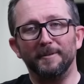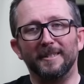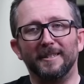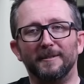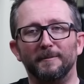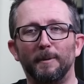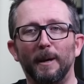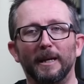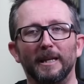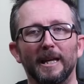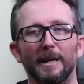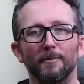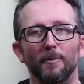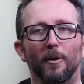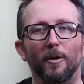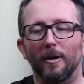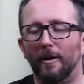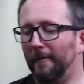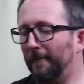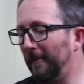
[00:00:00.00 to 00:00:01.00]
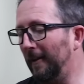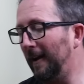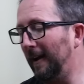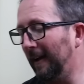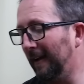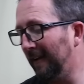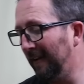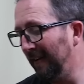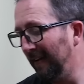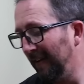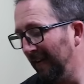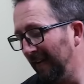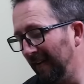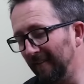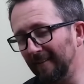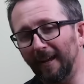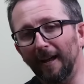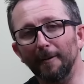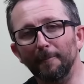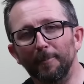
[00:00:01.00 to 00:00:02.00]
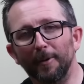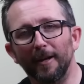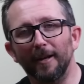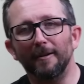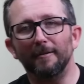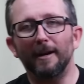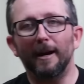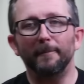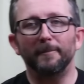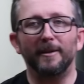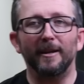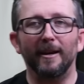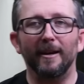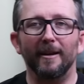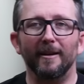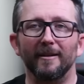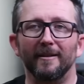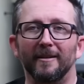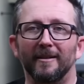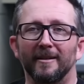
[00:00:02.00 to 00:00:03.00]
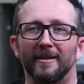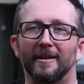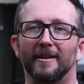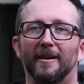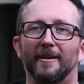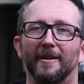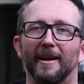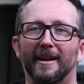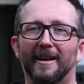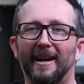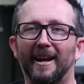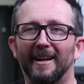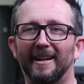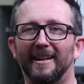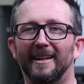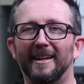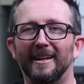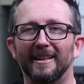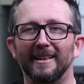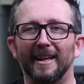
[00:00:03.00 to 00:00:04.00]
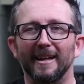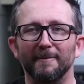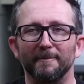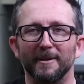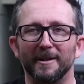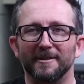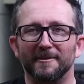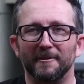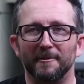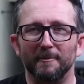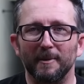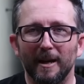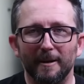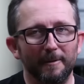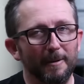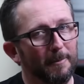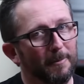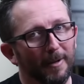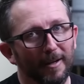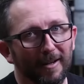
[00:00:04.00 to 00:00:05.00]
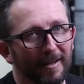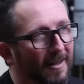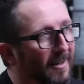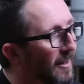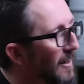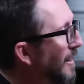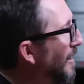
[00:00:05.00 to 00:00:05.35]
was expecting more of like 10-pin, wrap 10, you know, that kind of hit, light mixer maybe, but